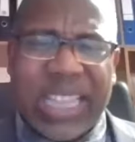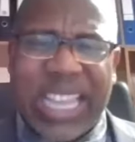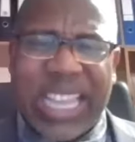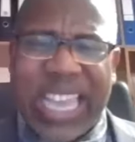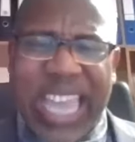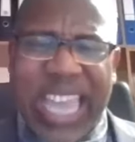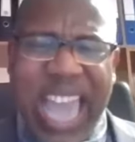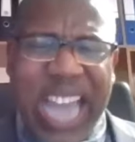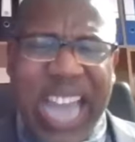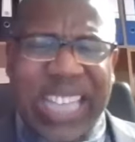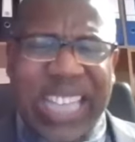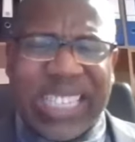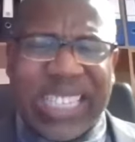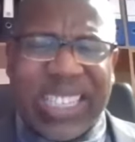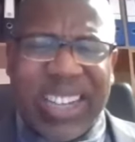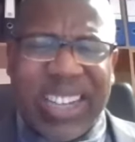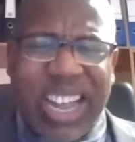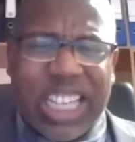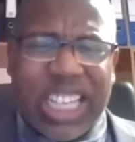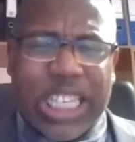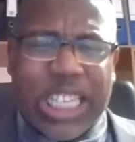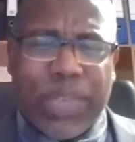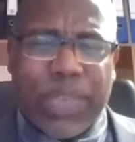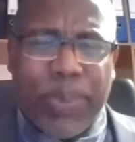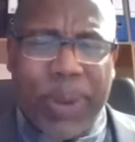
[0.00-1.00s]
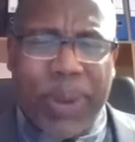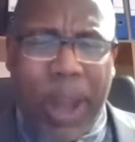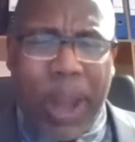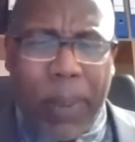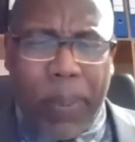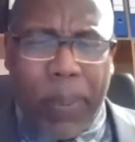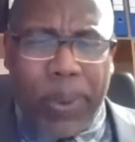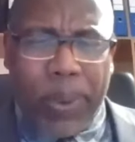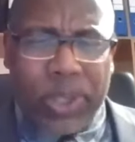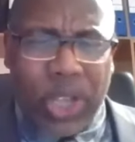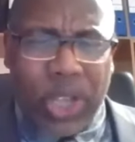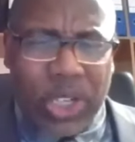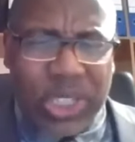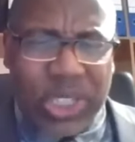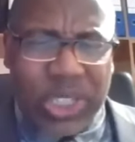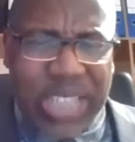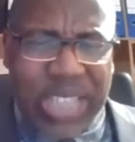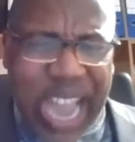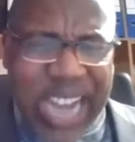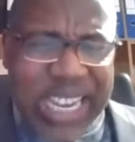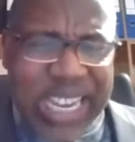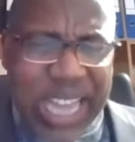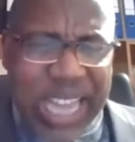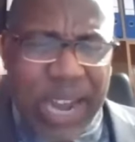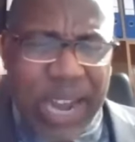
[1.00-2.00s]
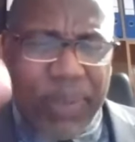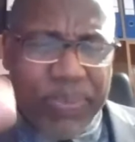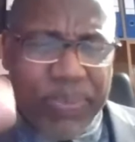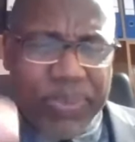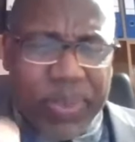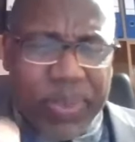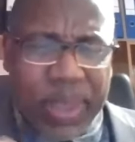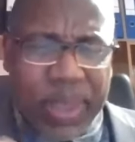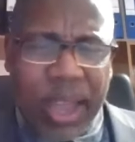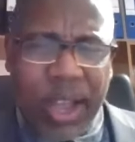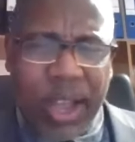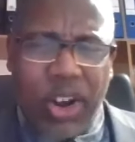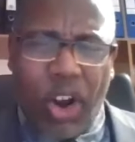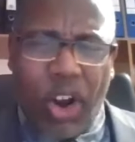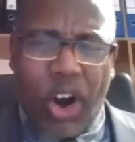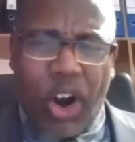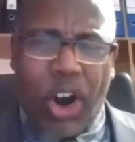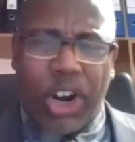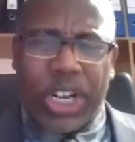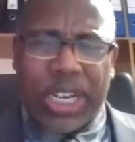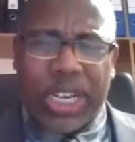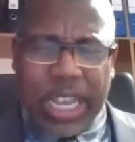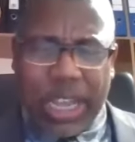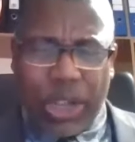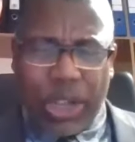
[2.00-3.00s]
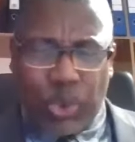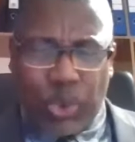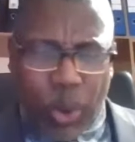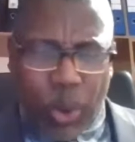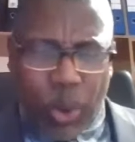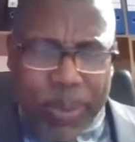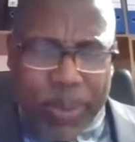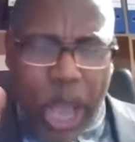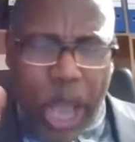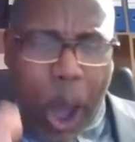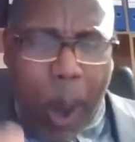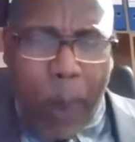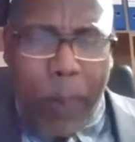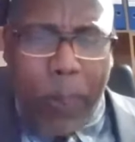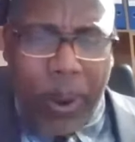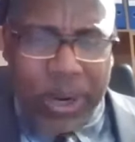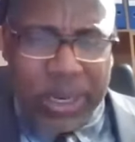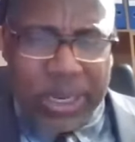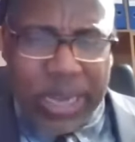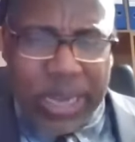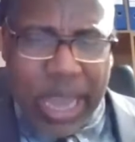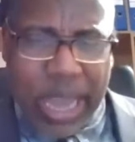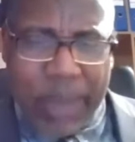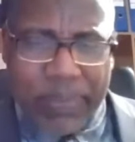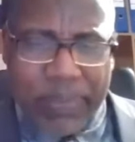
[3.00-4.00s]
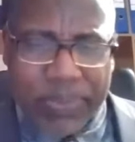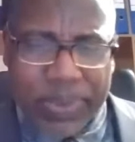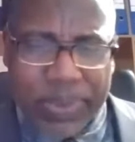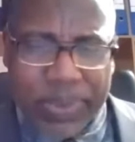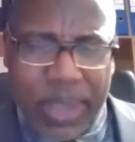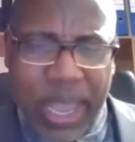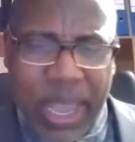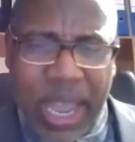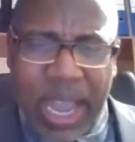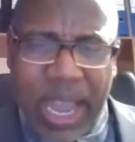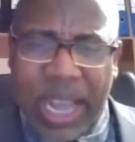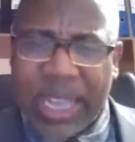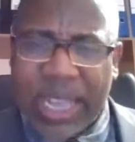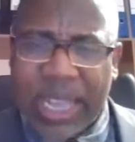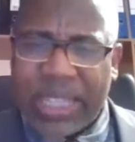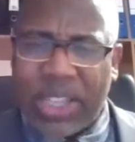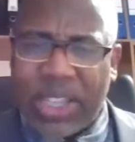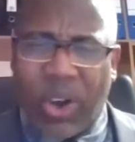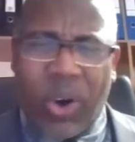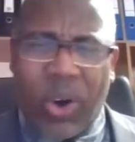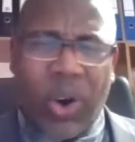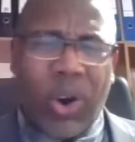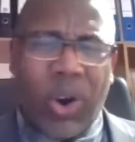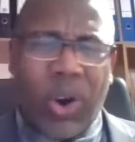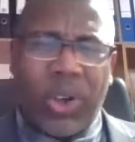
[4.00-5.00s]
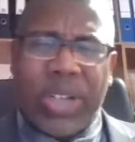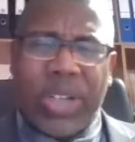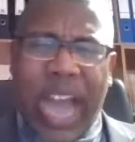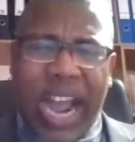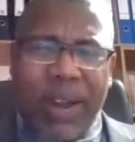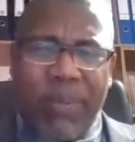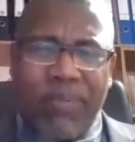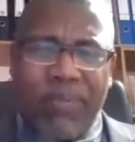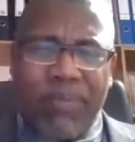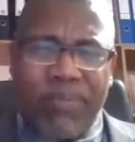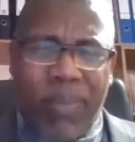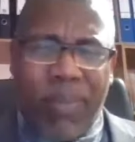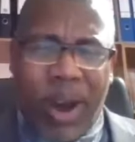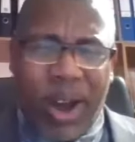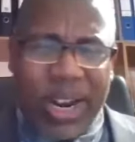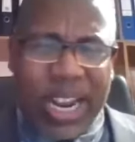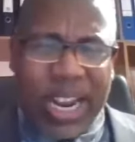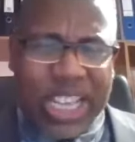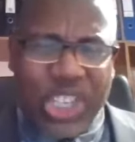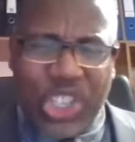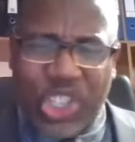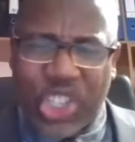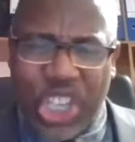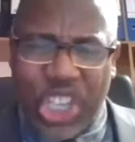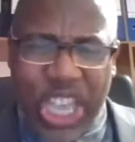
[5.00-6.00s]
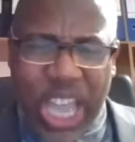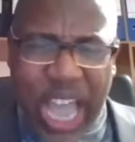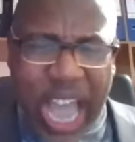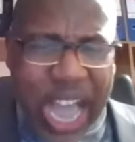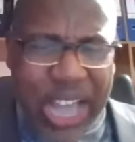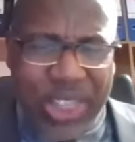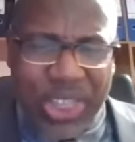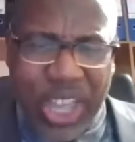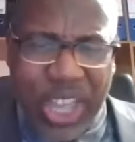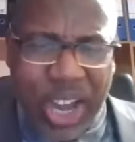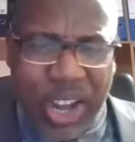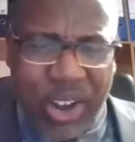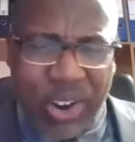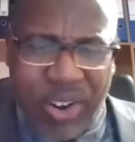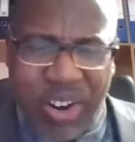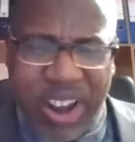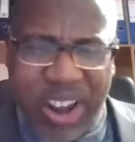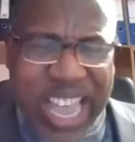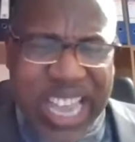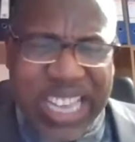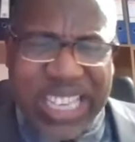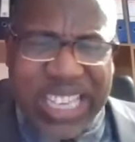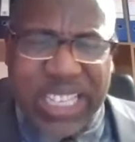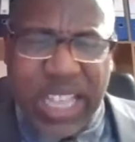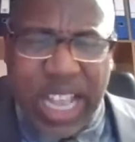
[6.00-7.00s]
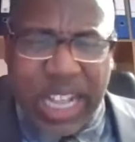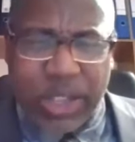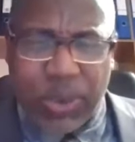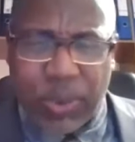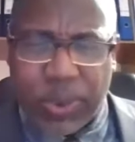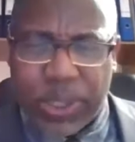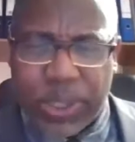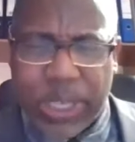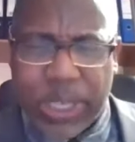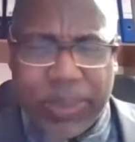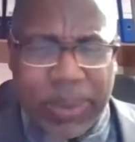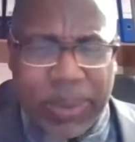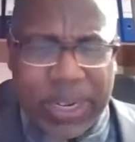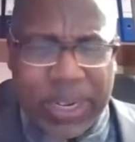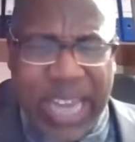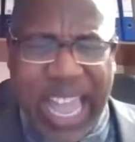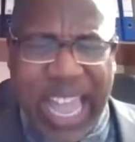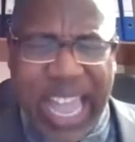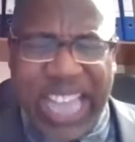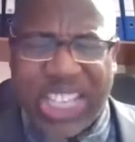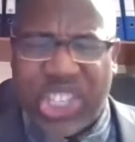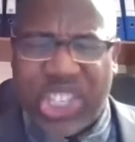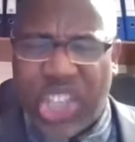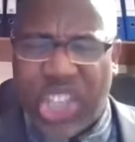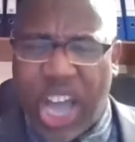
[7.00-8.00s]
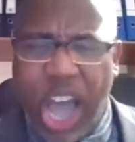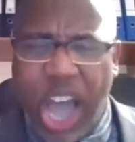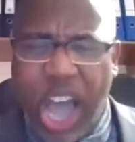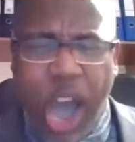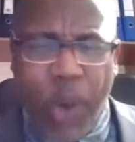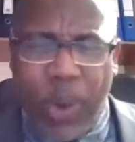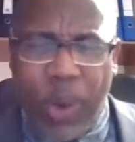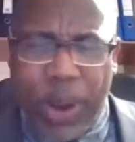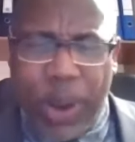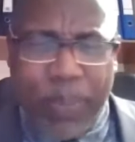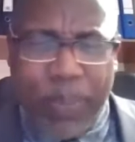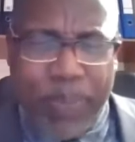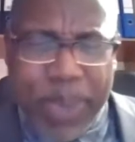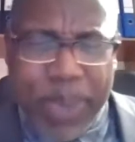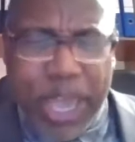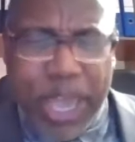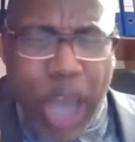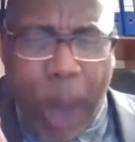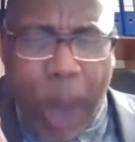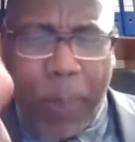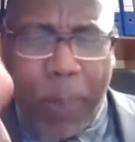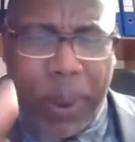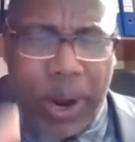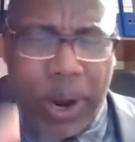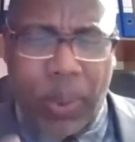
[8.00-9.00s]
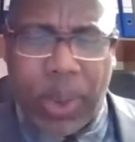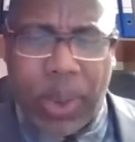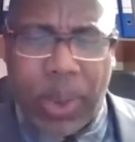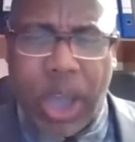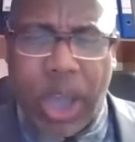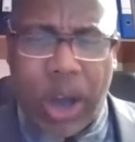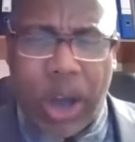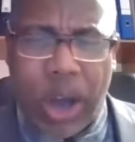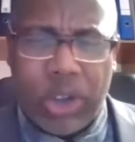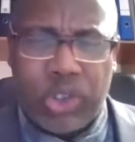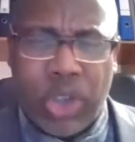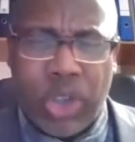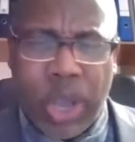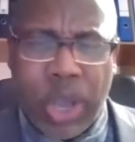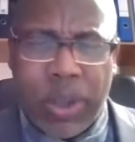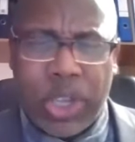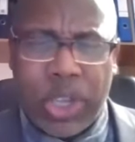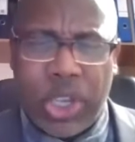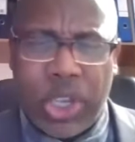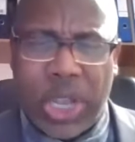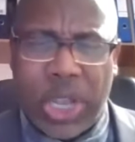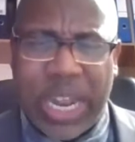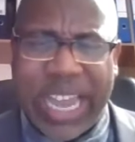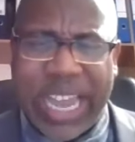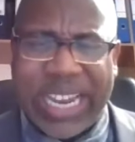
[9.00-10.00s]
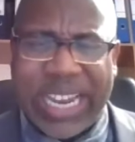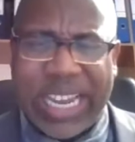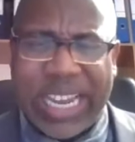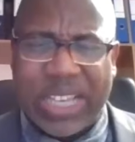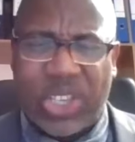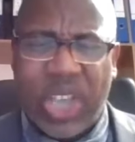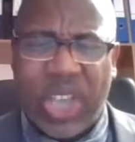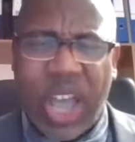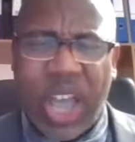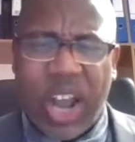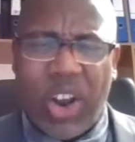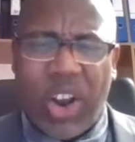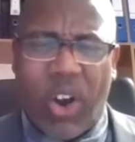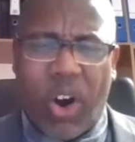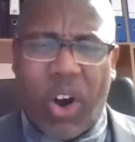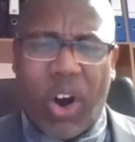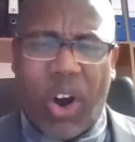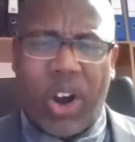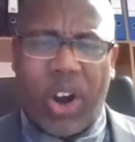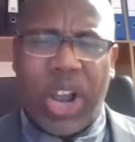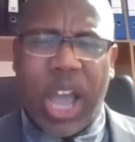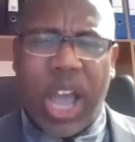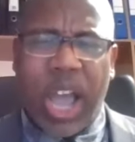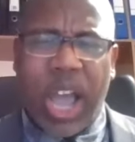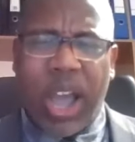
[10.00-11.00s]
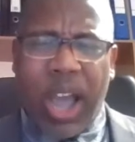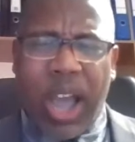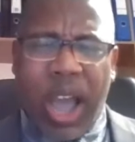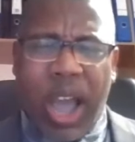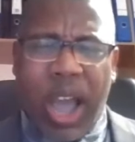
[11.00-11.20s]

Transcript: the excellent spirit of Daniel, Lord, it will be upon them. Though that morning, and the grace that was upon Esther will be upon our young ladies. Lord,